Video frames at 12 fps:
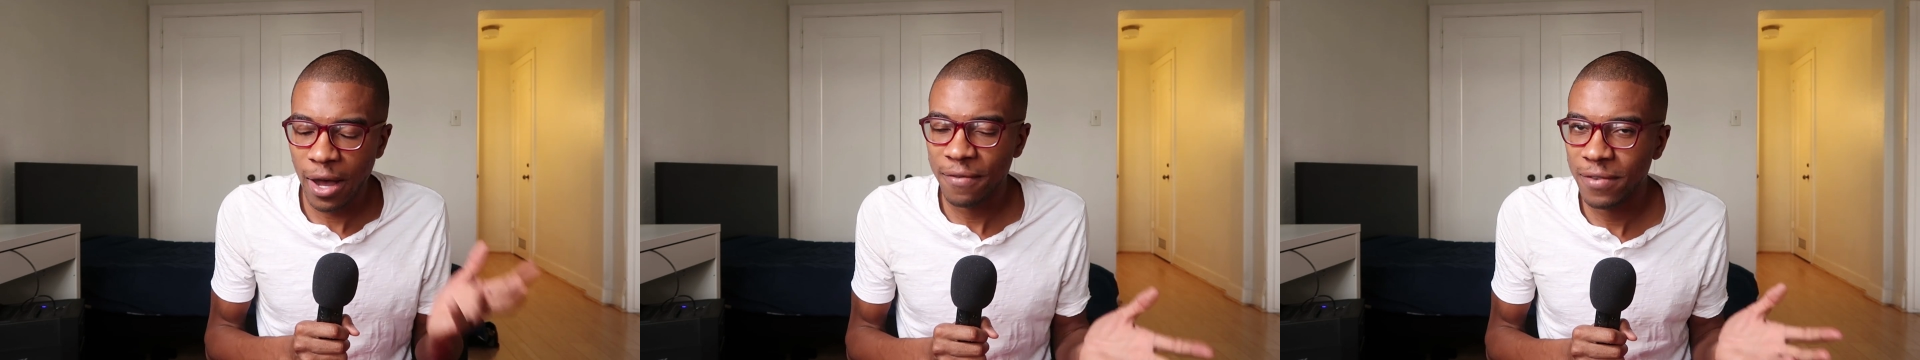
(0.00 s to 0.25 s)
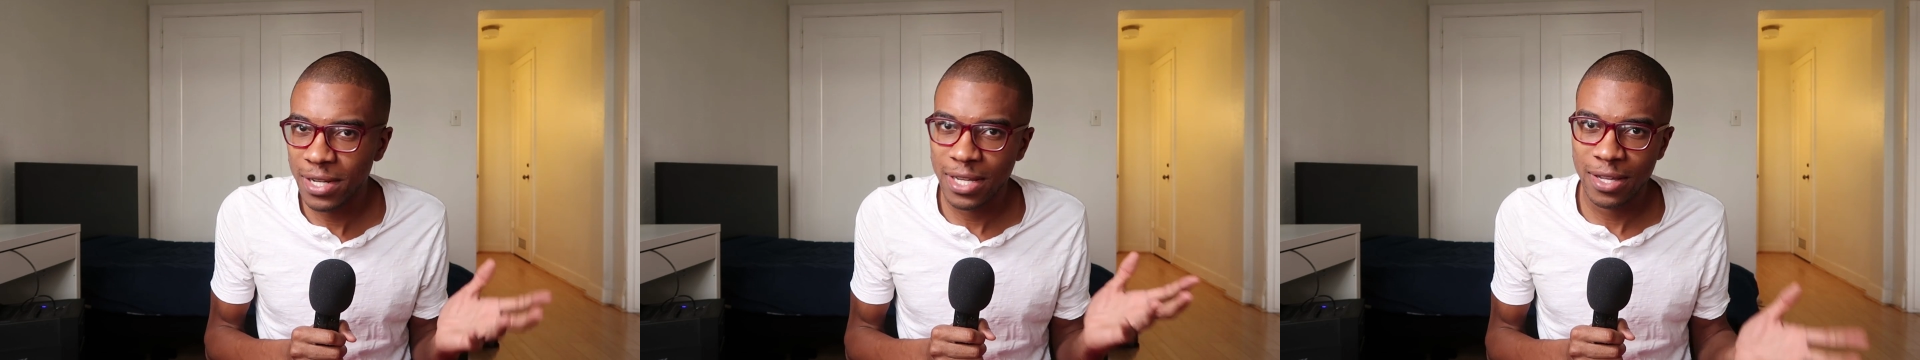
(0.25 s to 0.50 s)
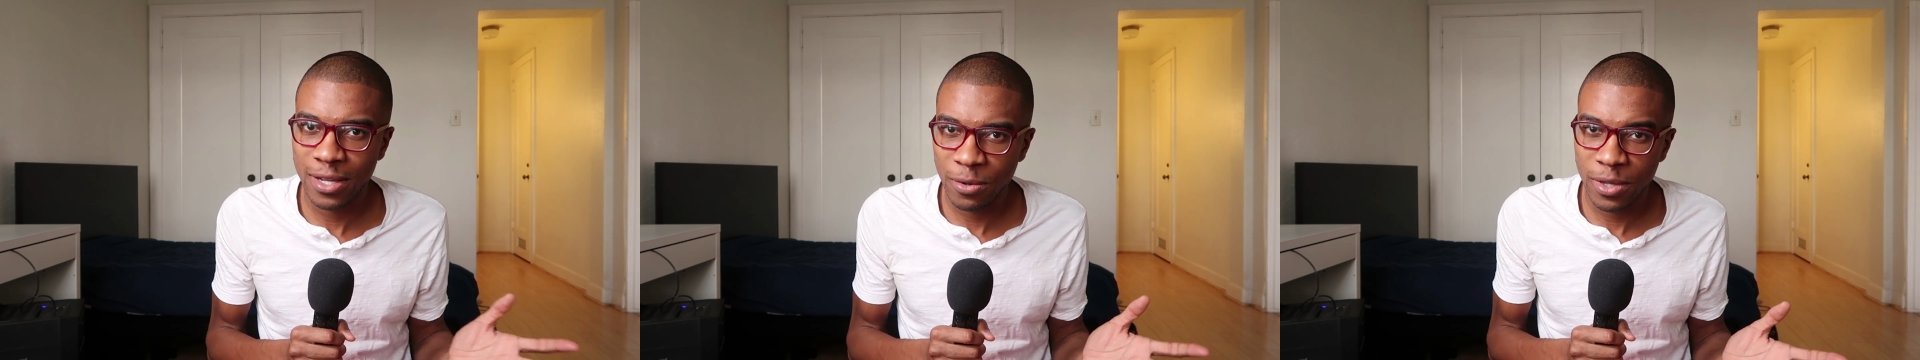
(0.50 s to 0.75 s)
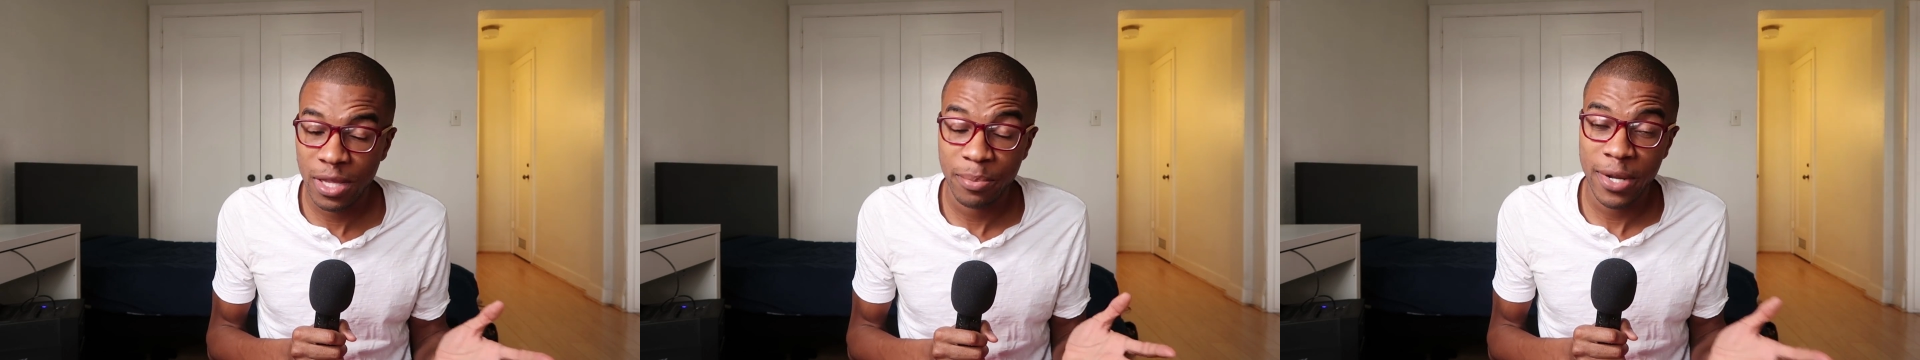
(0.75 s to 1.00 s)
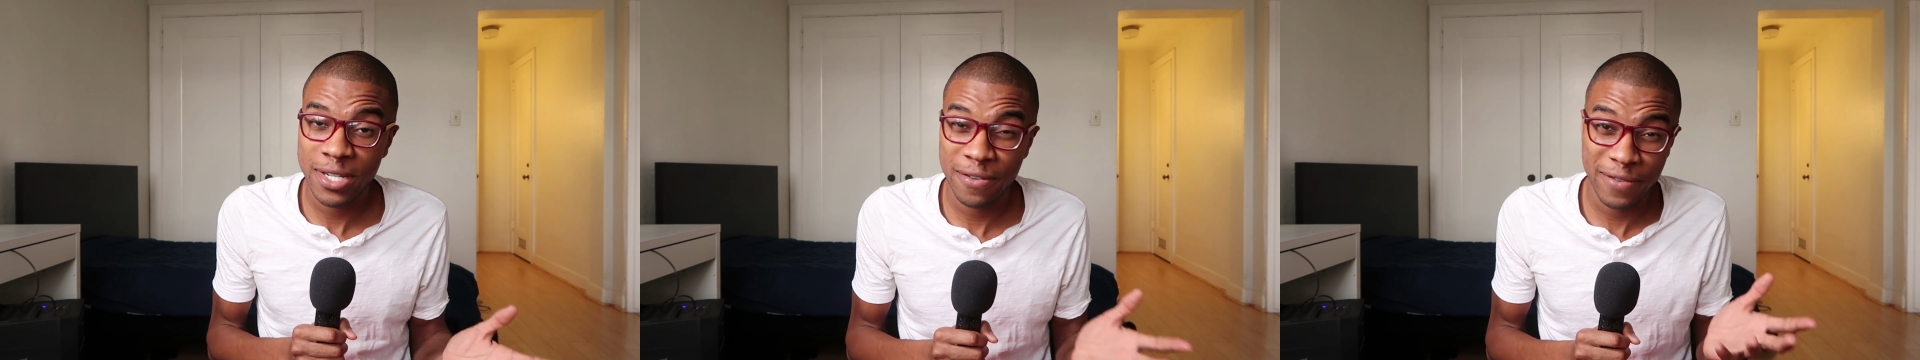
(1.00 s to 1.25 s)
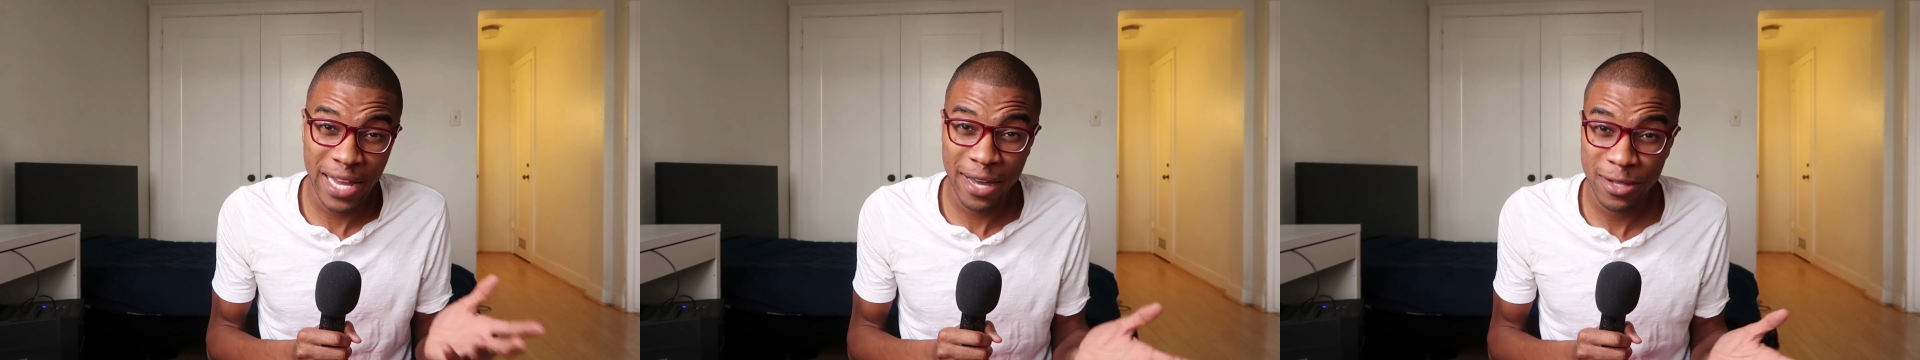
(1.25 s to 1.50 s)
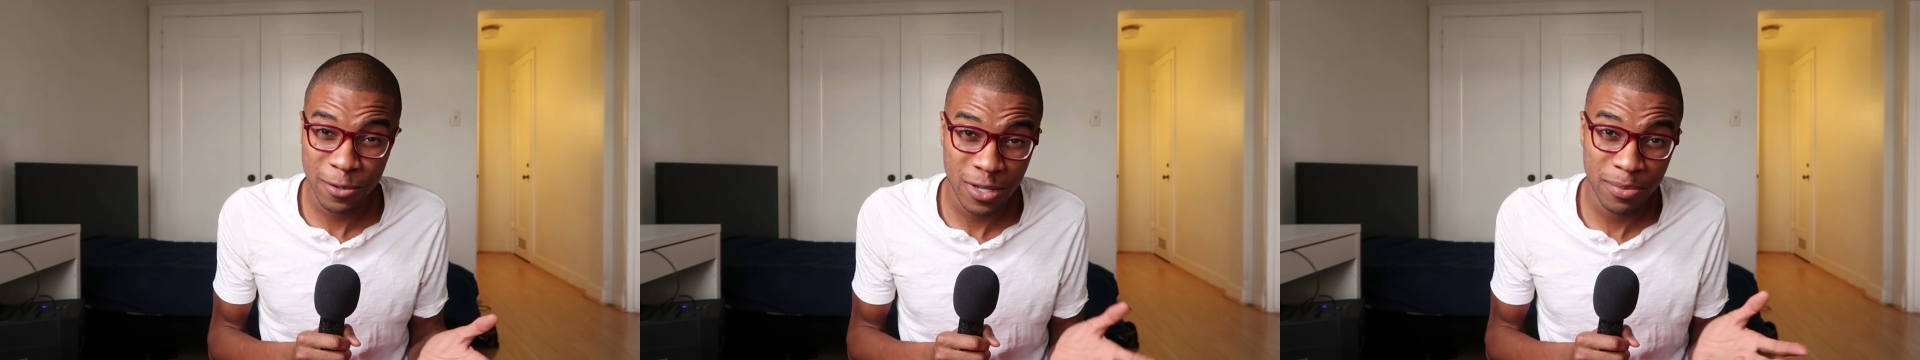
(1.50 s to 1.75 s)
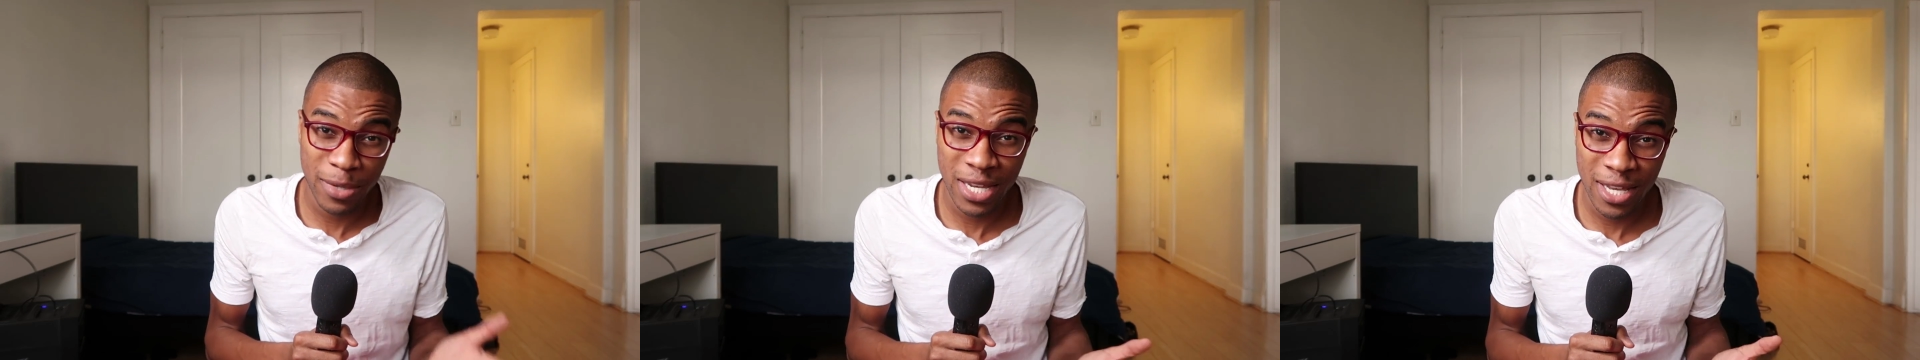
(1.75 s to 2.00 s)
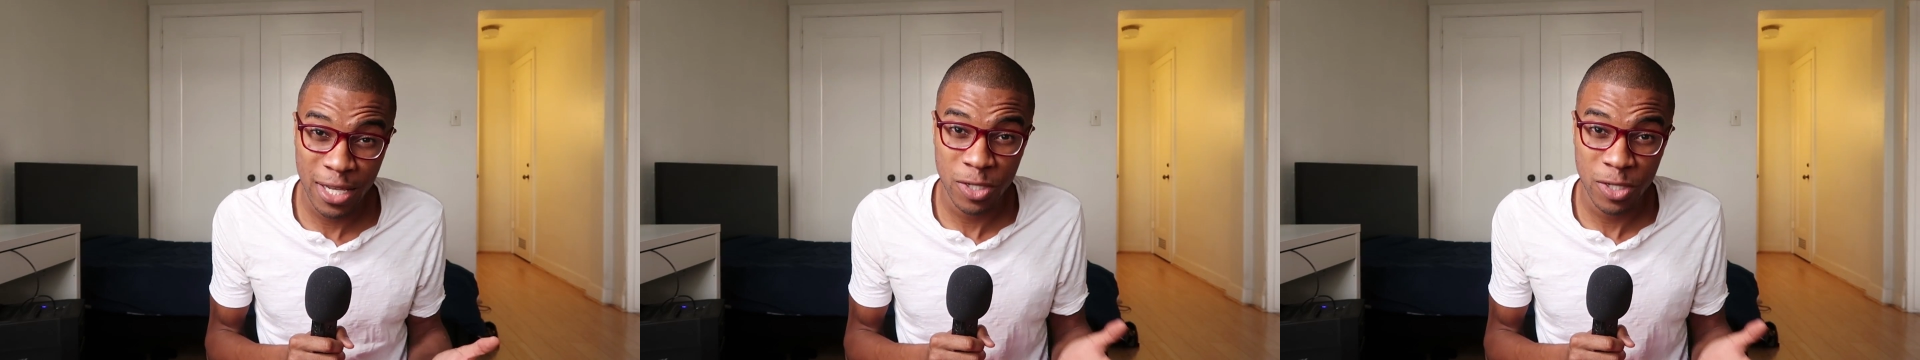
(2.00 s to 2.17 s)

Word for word: often dealing with a bunch of downloaded media